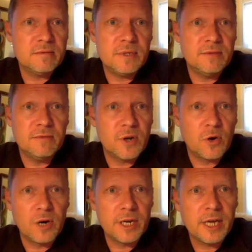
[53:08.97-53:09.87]
the
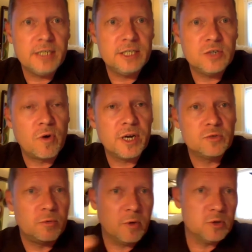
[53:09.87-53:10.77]
early 1920s
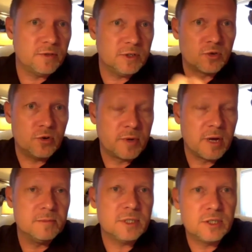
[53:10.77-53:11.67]
when most of this group
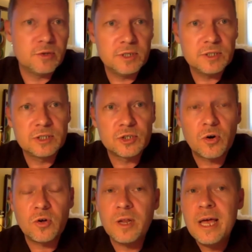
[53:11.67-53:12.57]
comes into his
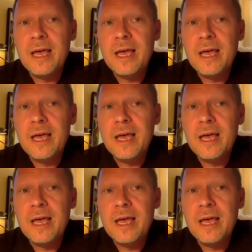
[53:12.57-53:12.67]
circle.